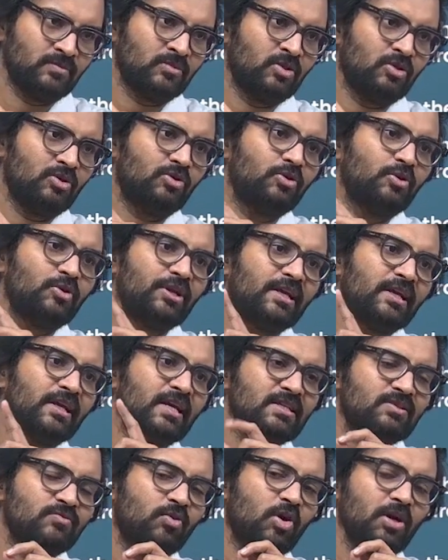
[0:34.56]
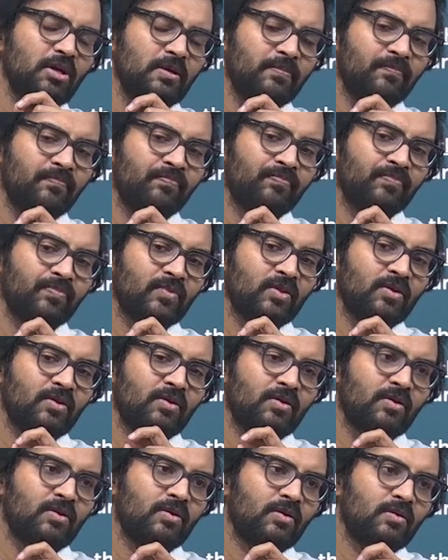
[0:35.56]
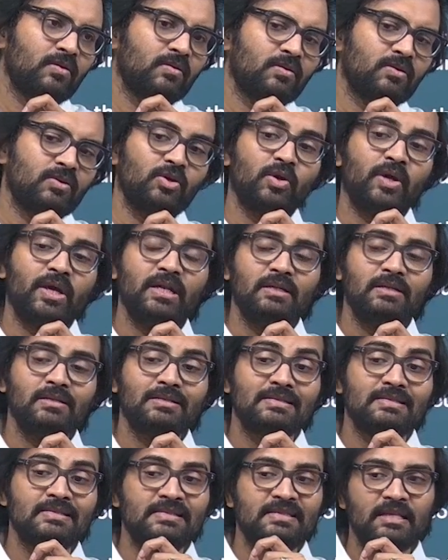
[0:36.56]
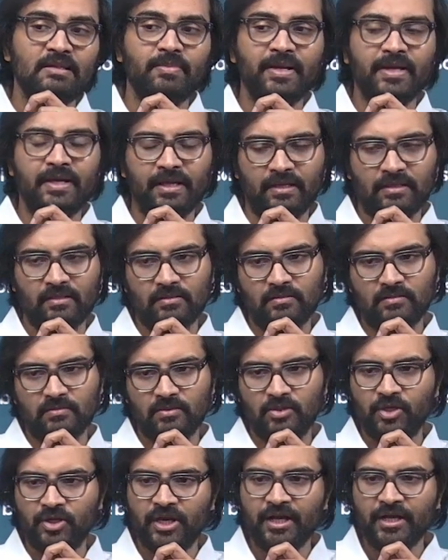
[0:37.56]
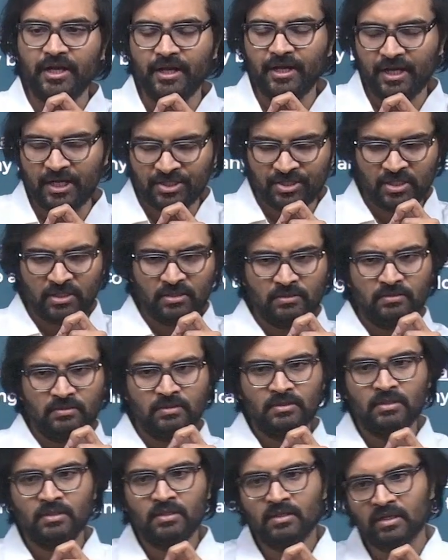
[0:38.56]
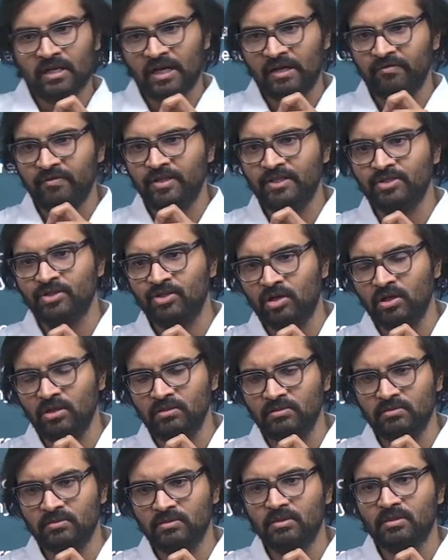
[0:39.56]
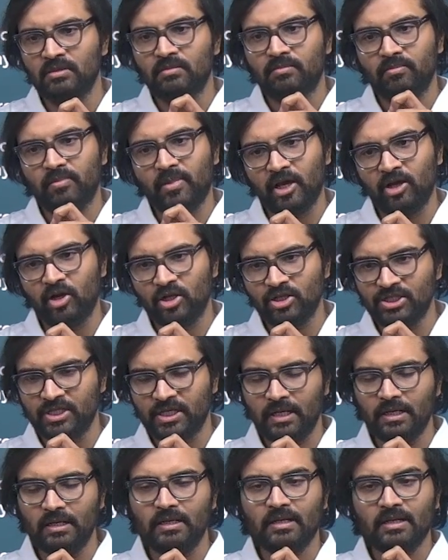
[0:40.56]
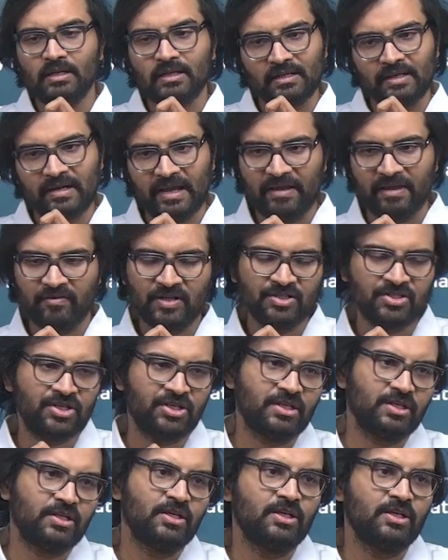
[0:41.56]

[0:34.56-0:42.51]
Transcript: To realize what? UNCBD, United Nations Convention on Biological Diversity.